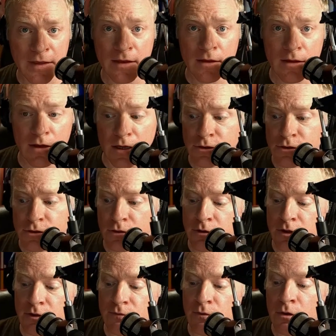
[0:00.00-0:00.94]
as you're
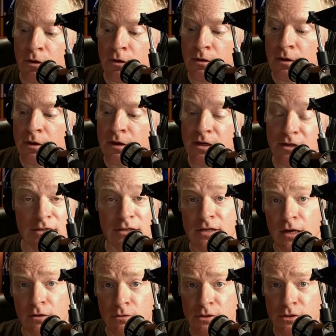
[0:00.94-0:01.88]
looking for because it's
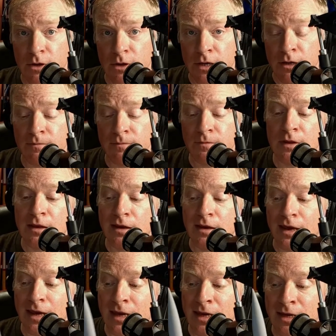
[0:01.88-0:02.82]
not going straight up,
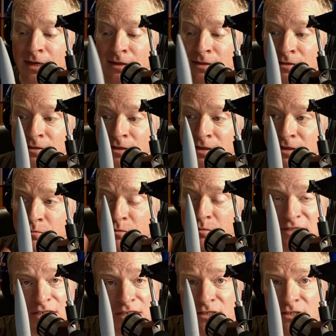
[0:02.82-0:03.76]
and it could
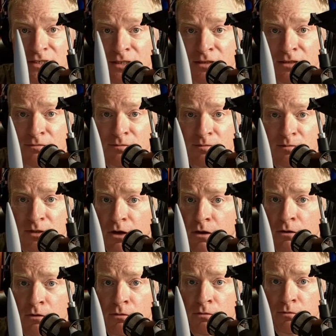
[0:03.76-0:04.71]
potentially
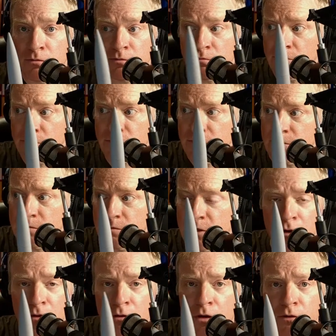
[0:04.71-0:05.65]
go,
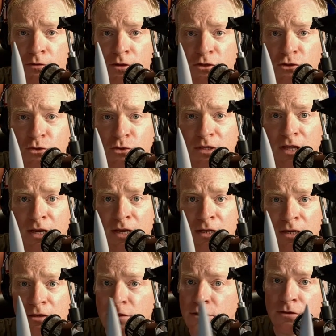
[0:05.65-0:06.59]
over the tree
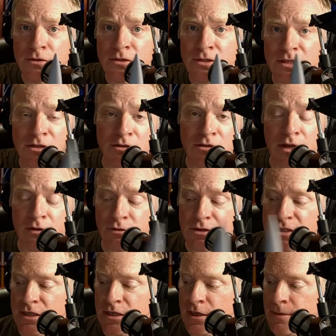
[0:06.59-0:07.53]
line. You lose it, you never
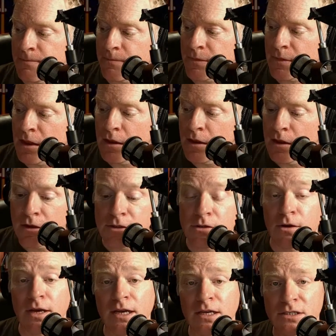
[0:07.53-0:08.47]
see it again. So
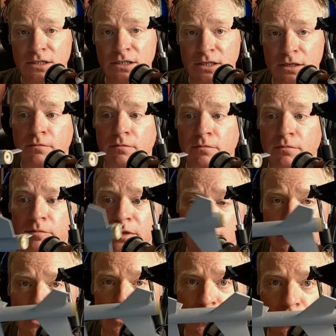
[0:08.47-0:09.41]
I actually built
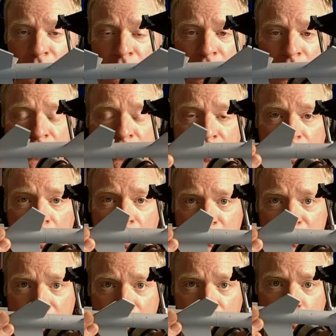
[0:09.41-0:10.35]
this one as a gap
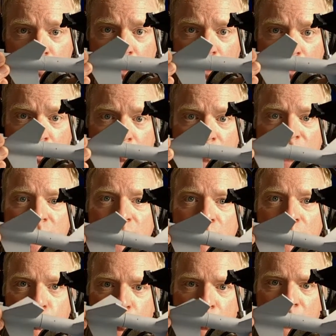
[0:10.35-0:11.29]
stage rocket. This is a
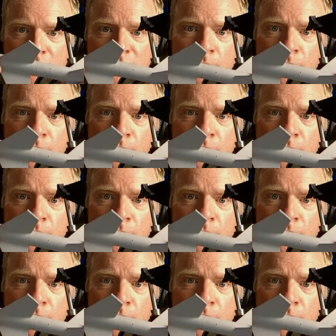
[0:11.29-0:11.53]
prototype.